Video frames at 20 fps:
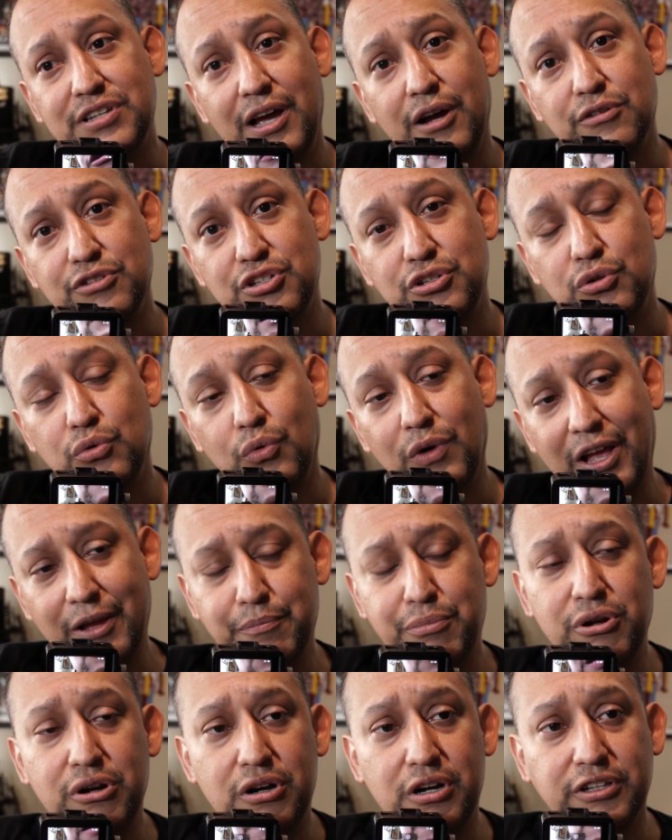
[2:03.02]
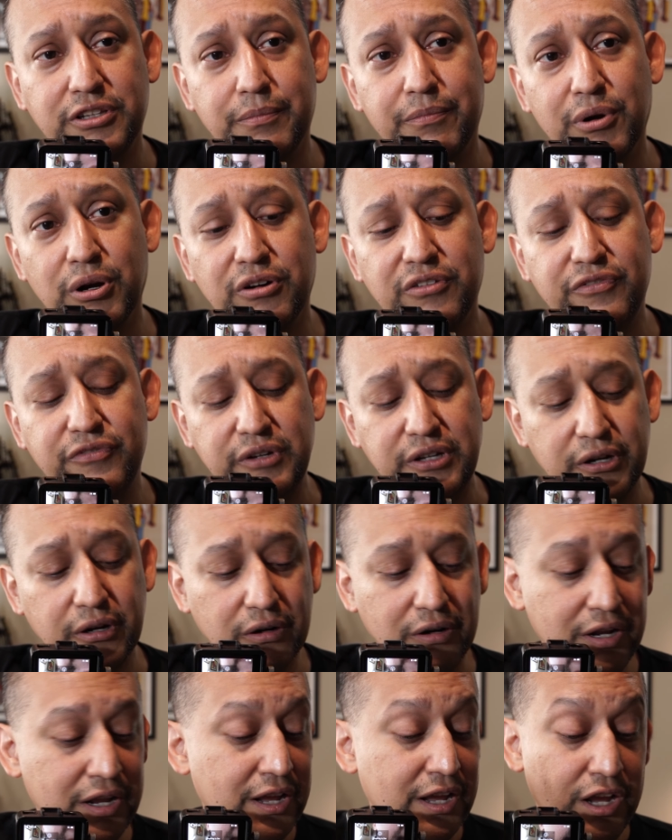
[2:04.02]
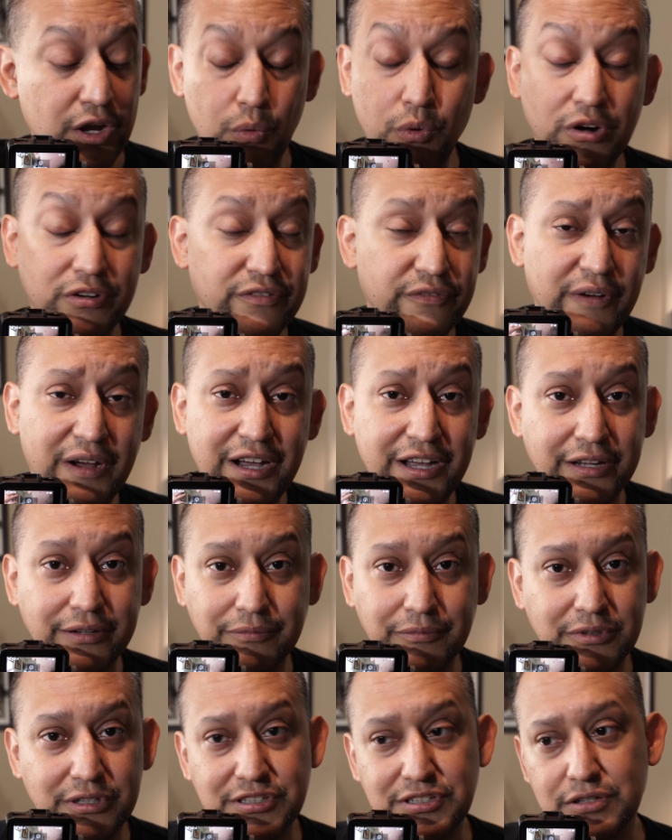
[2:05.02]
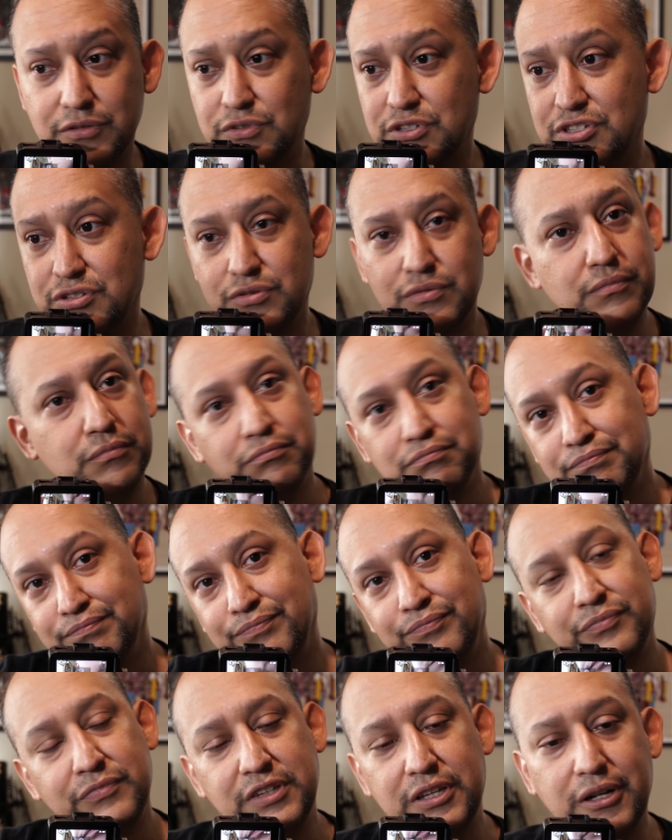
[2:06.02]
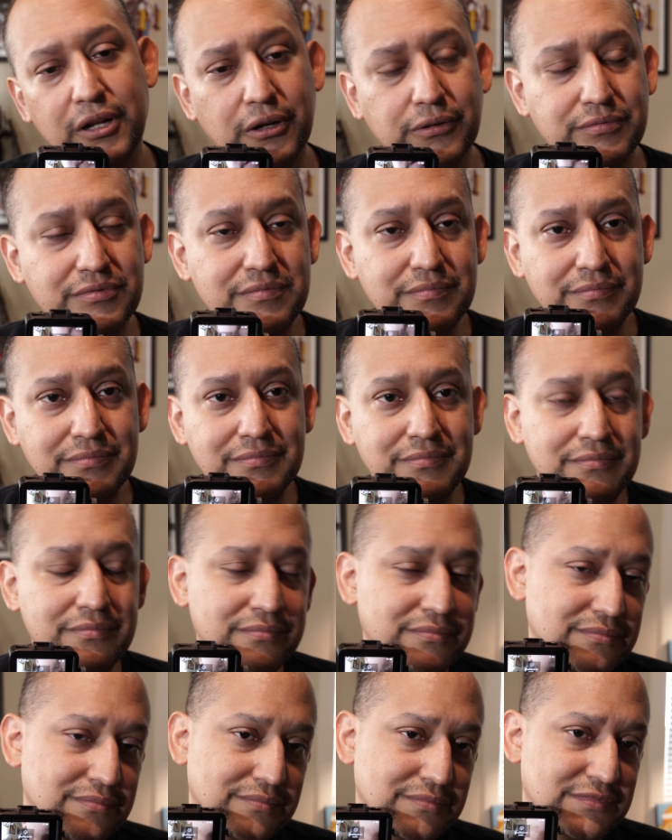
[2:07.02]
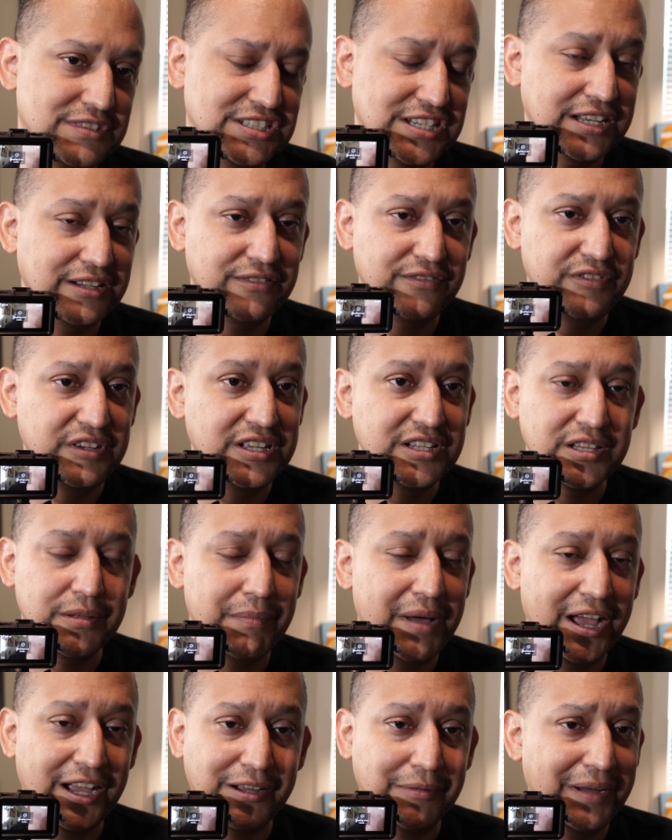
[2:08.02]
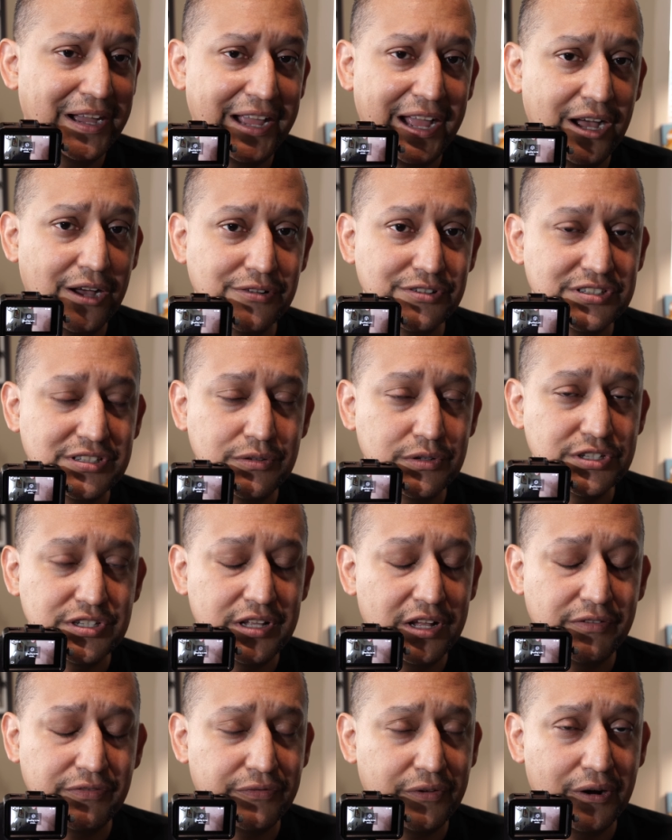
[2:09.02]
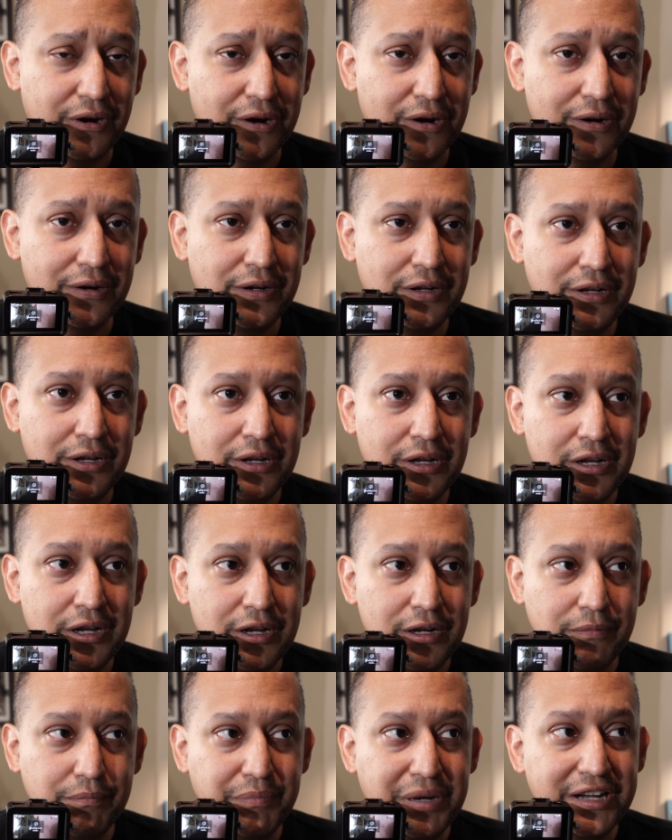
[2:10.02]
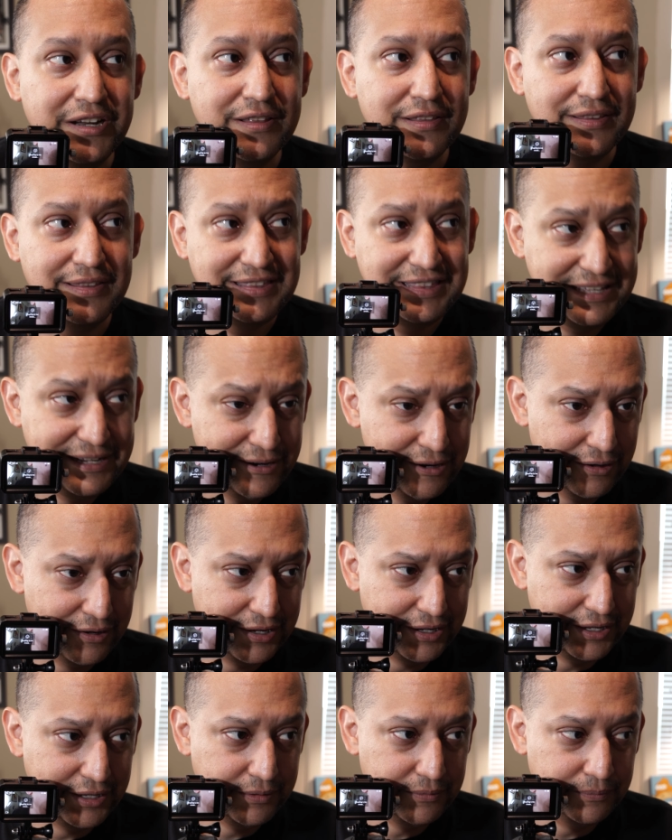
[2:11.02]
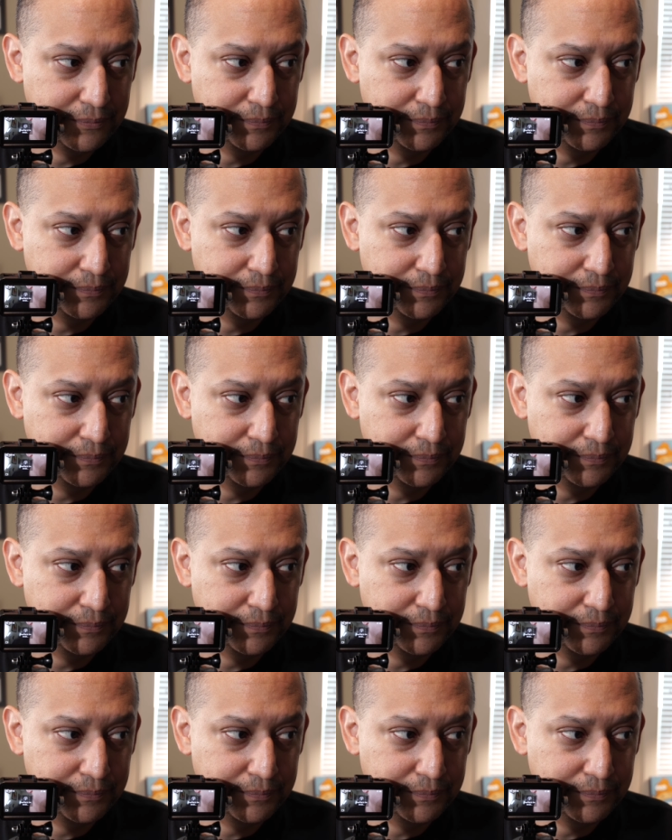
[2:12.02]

out to, I put it at the bird feeder. It worked fine because it was, 10 feet in the back of my house. It wasn't that far. But in theory,